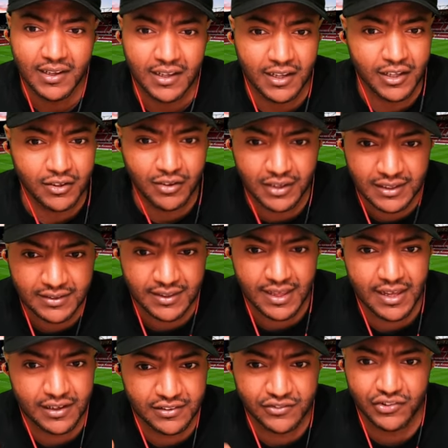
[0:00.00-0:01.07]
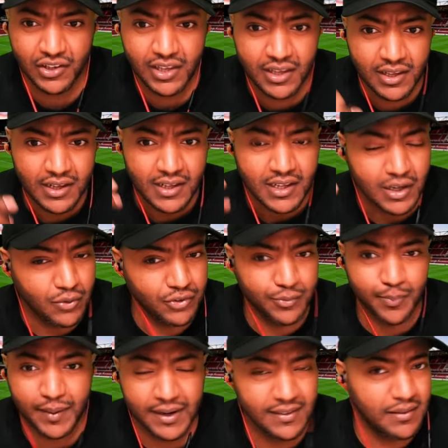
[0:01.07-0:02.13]
Uh, you look at the XG, it was
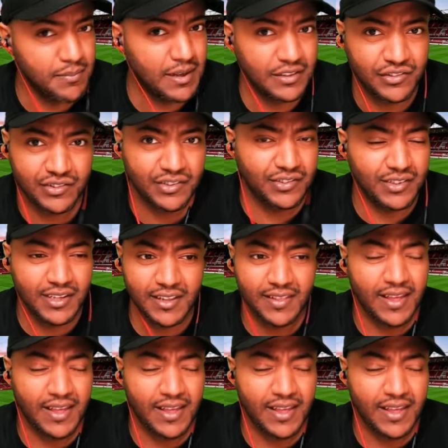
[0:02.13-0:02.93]
better than Manchester City.